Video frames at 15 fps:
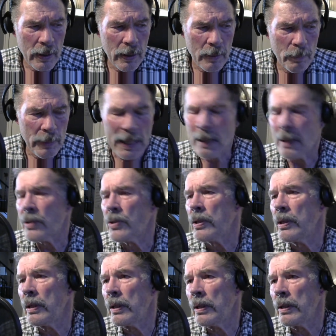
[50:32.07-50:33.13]

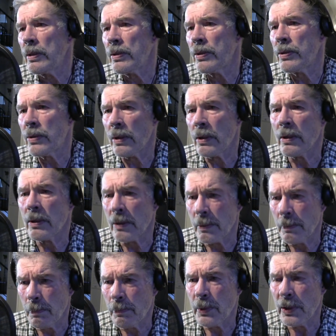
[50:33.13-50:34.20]
Palestinians are
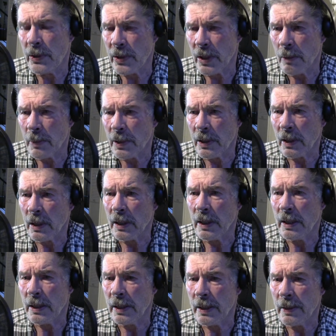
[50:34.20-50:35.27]

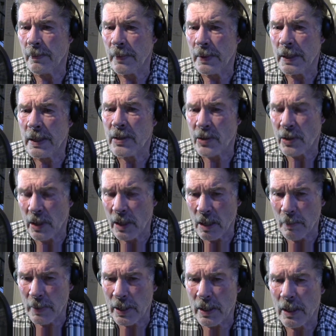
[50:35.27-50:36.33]
predominantly
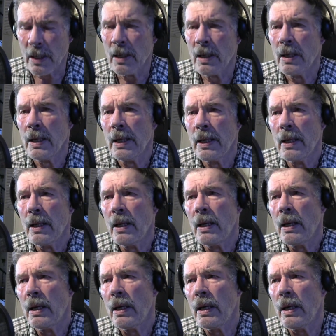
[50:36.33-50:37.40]
Islamic,
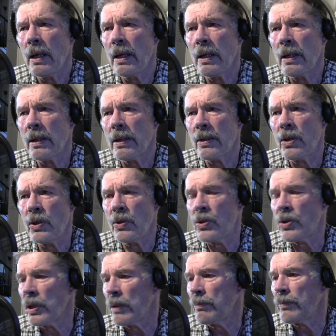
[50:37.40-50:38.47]
and to
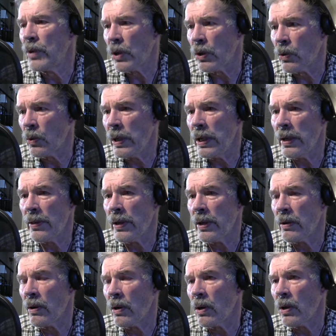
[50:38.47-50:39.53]
some degree
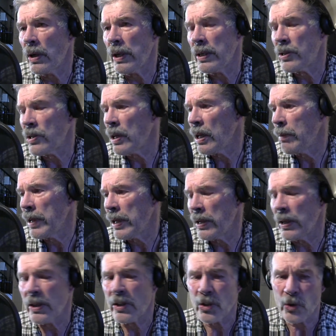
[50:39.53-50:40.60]
there are Islamic
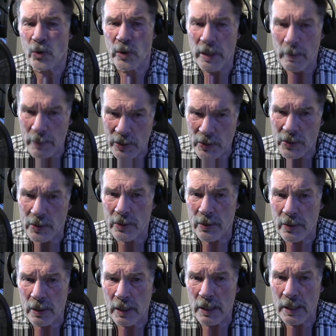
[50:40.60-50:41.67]
extremists
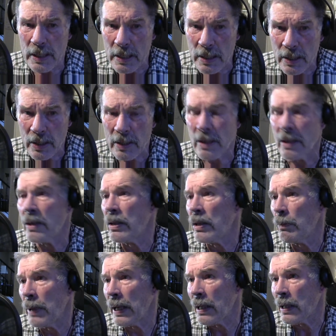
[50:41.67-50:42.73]
in the
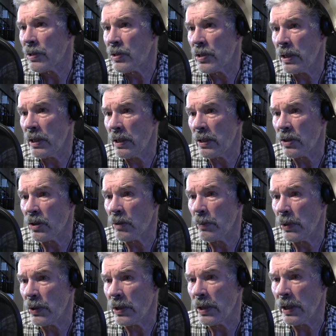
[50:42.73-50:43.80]
Palestinian
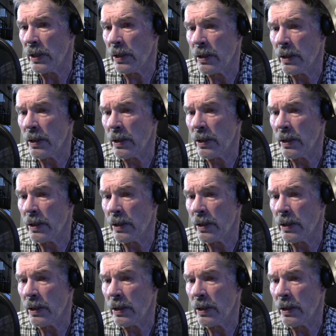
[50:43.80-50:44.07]
community.